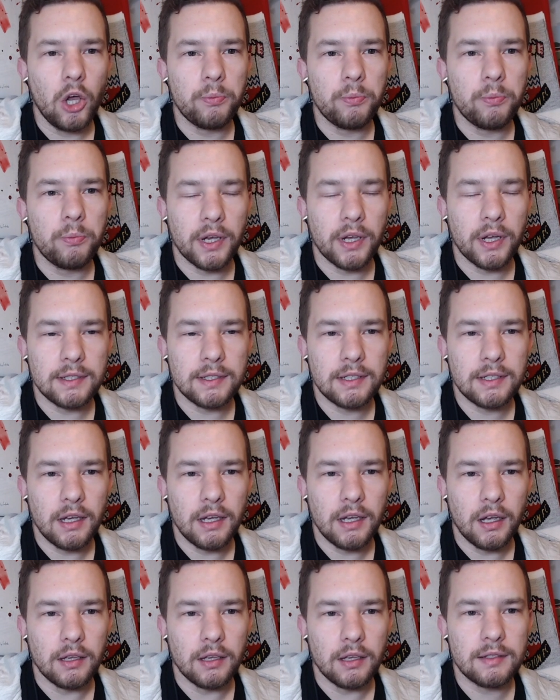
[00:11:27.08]
hope that
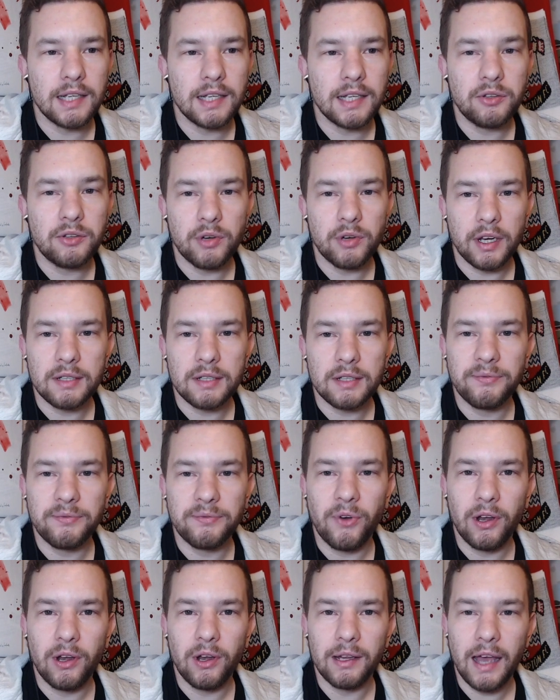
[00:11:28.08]
Cedric has
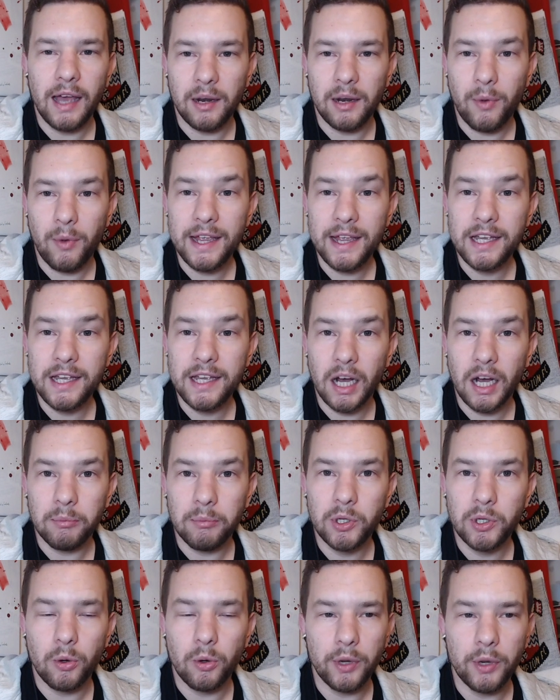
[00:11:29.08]
finally had a
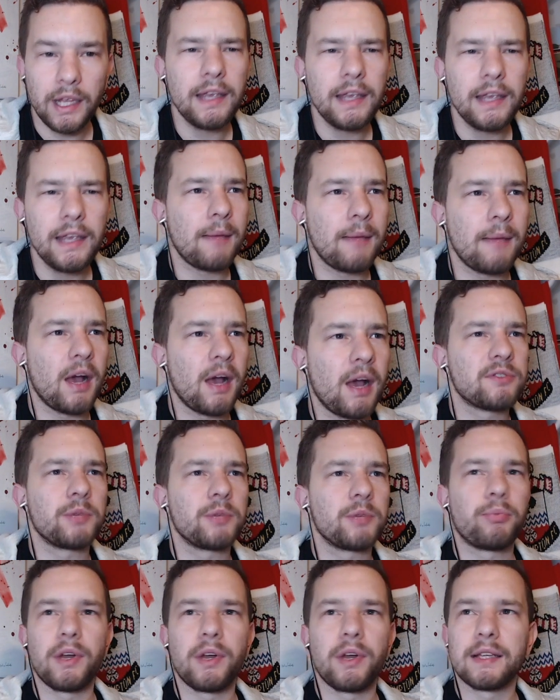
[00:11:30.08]
wake-up call. He came out
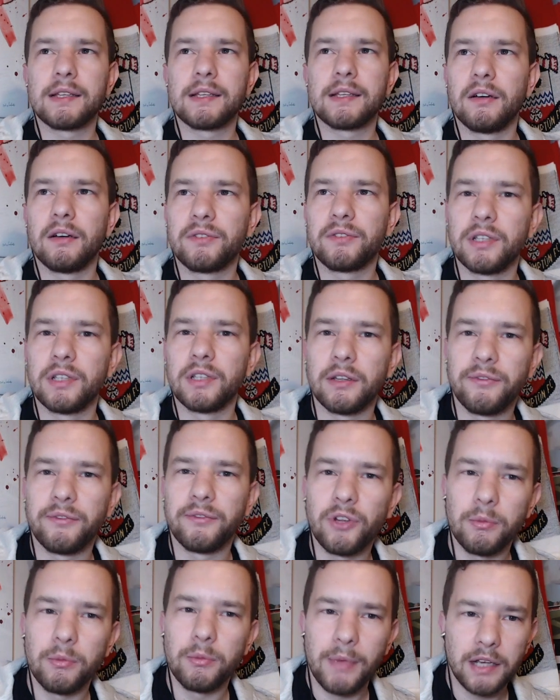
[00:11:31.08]
to the press after the
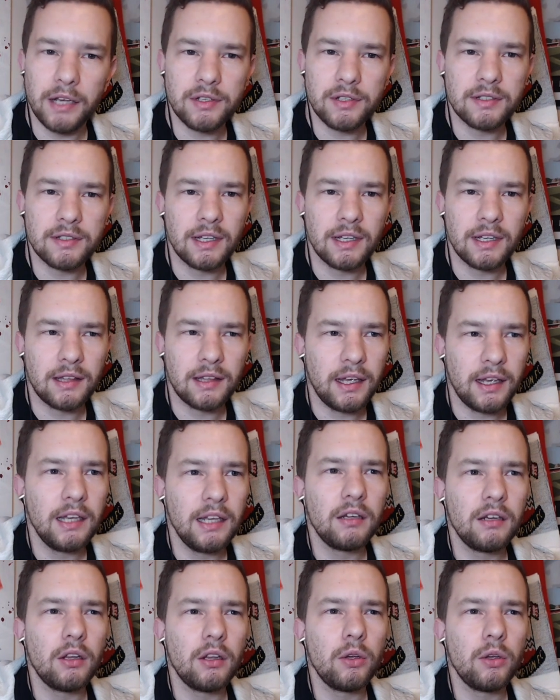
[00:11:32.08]
Fulham match and said that
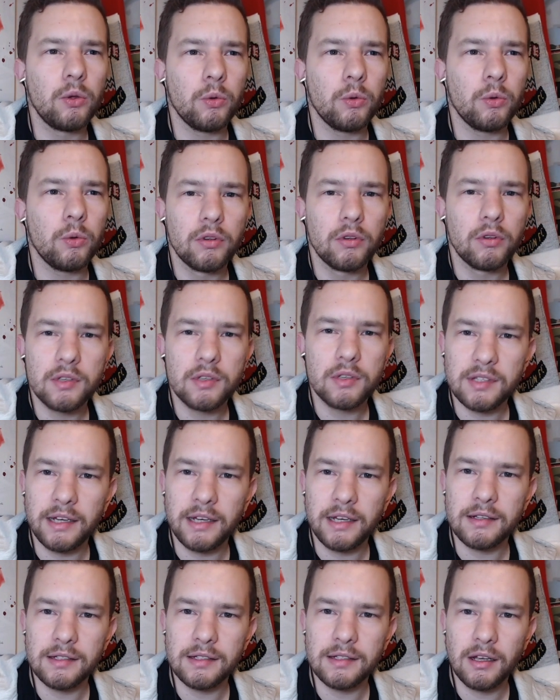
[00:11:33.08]
he knew the
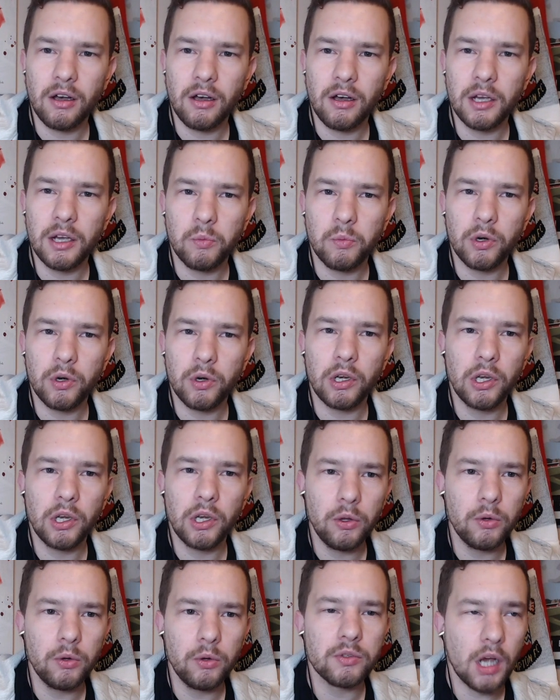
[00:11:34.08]
Saints side would
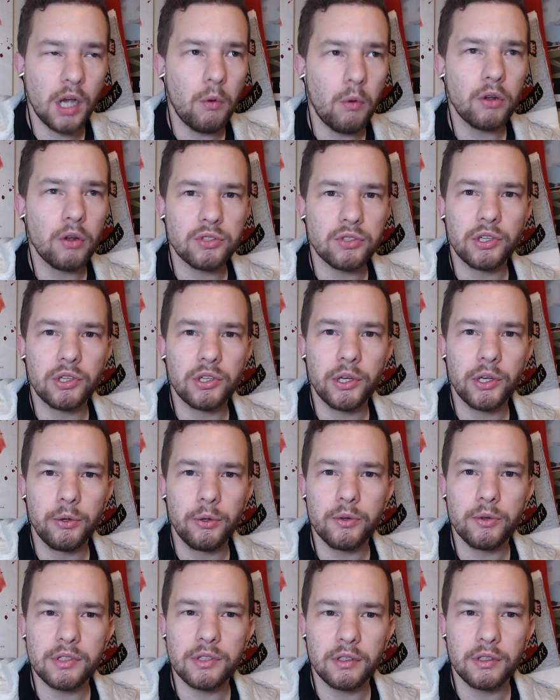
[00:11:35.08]
go on to
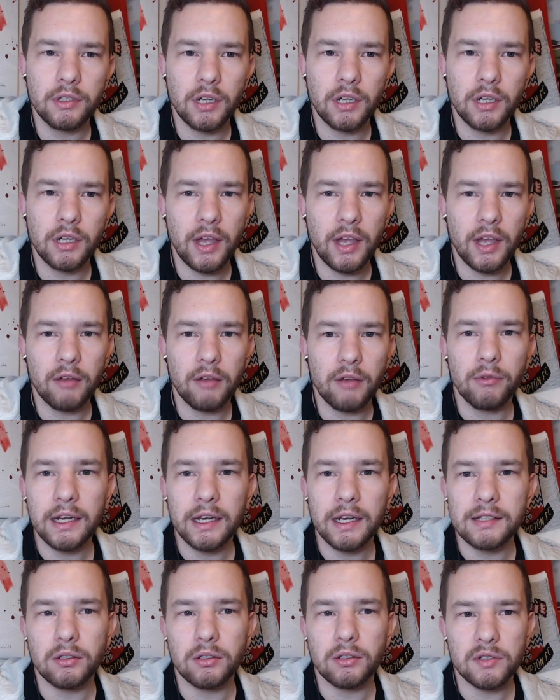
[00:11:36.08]
lose. And, that
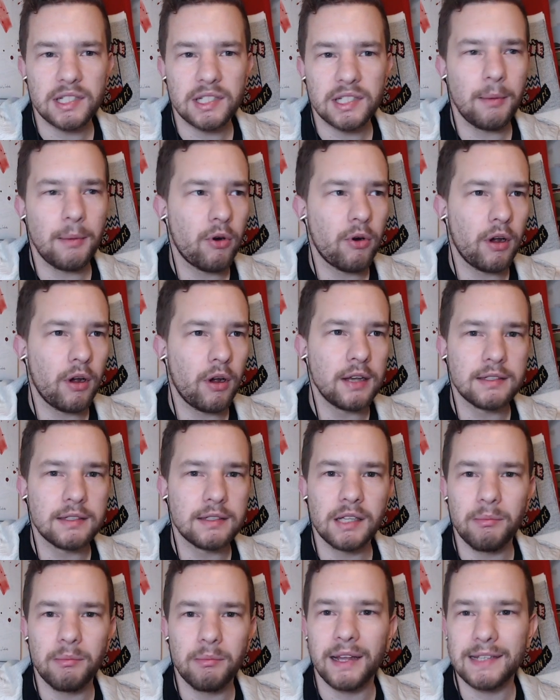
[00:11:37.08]
really sort of
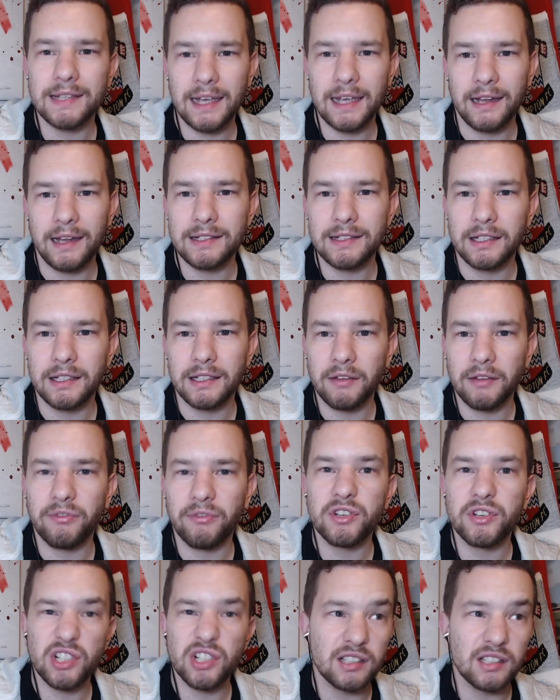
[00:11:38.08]
summarises the mentality, the
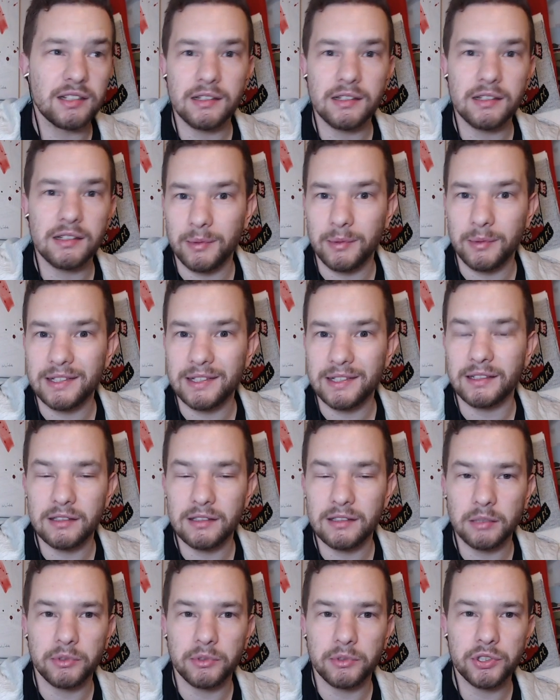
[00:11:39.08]
fragilities, like we said
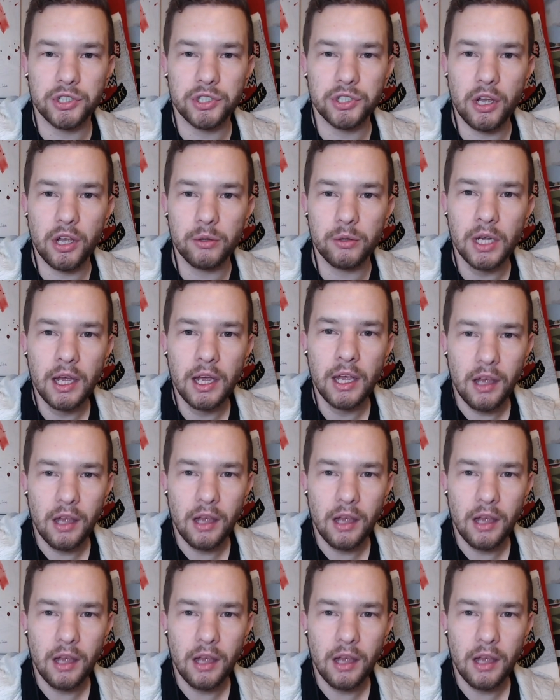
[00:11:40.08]
at the top of the show,